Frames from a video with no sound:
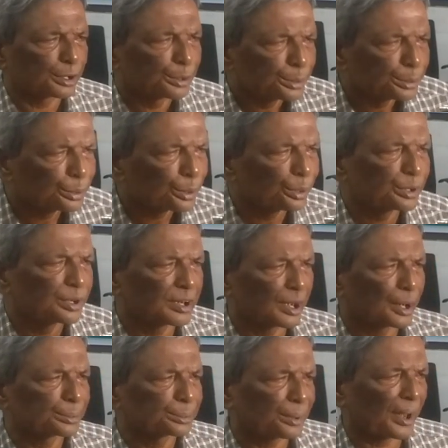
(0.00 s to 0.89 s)
union
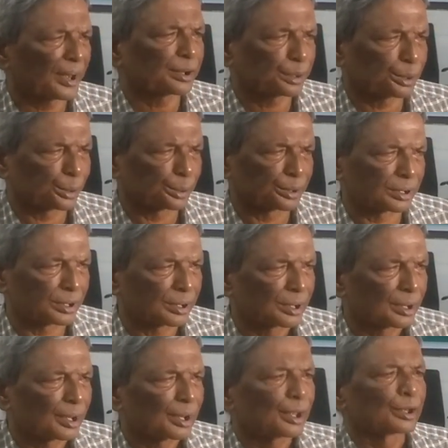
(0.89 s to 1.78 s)
in a factory.
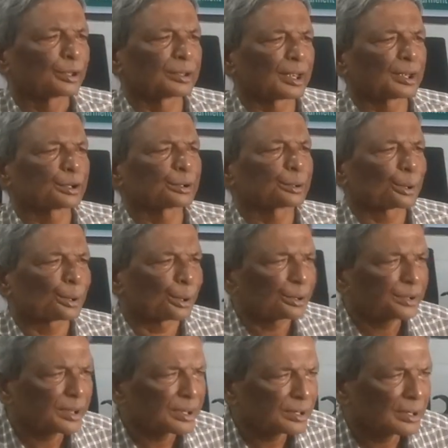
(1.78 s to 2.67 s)
Then
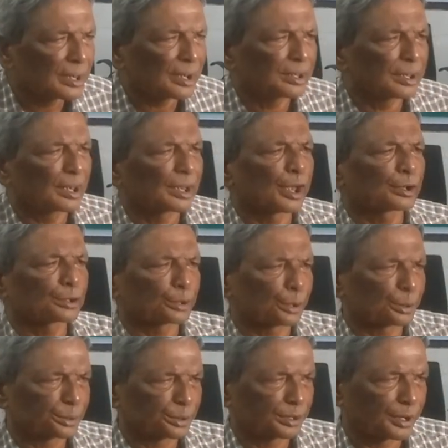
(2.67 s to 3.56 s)
what is the
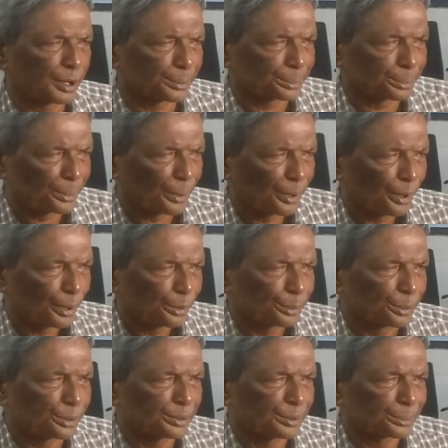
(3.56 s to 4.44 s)
relationship
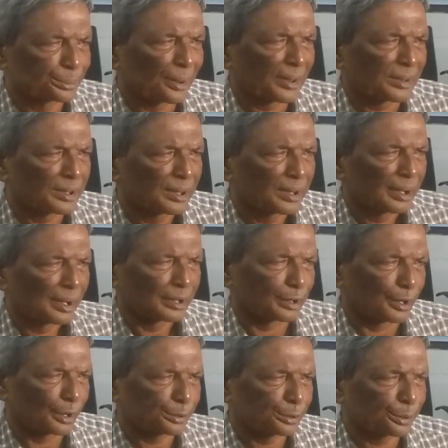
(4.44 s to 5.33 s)
with my
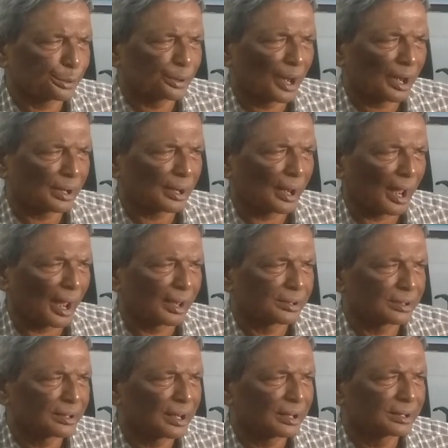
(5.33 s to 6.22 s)
national
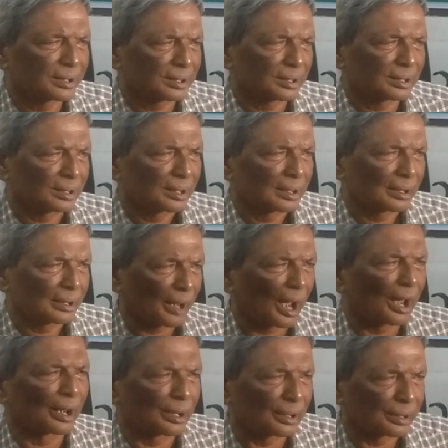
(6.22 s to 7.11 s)
identity
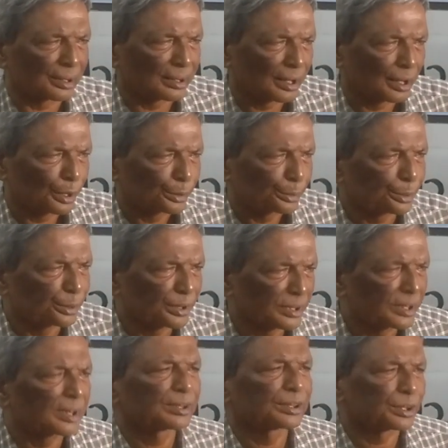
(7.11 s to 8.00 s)
card
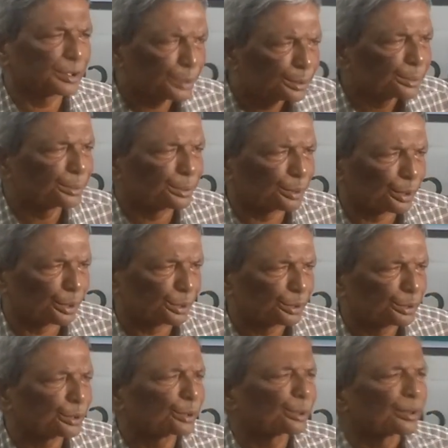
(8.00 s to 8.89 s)
with this union?
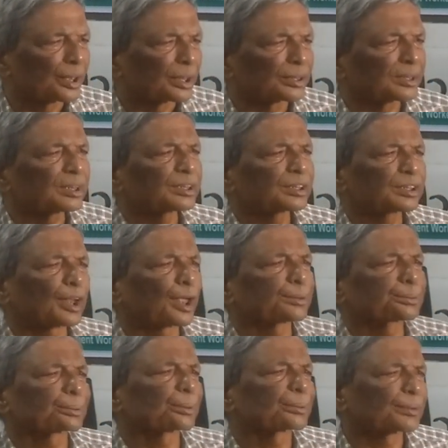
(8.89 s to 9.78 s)
So this
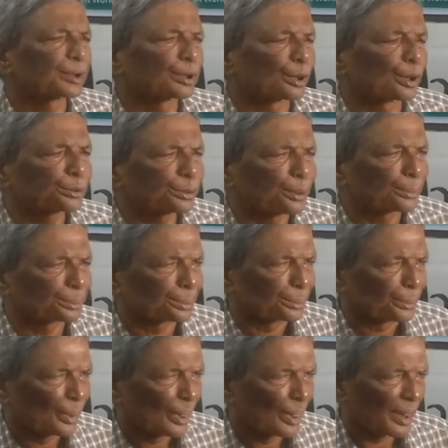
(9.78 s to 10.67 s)
type of lot of
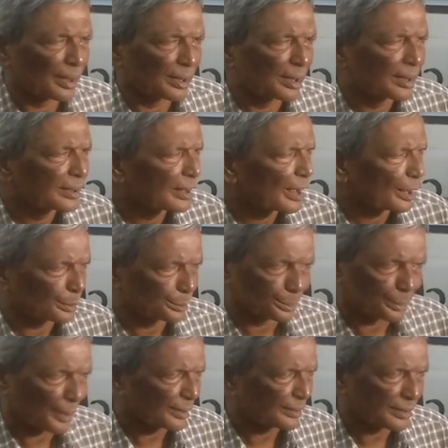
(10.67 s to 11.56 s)
legal
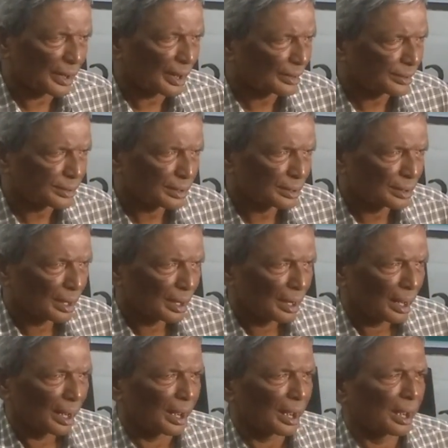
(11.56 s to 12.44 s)
barrier,
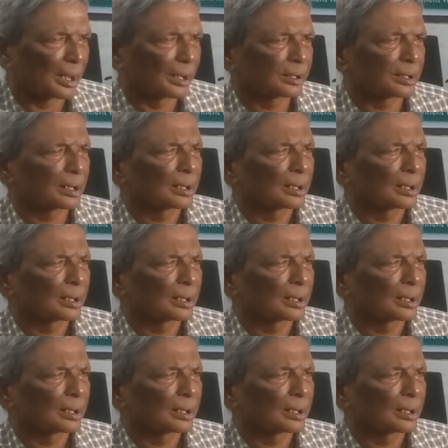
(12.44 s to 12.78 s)
and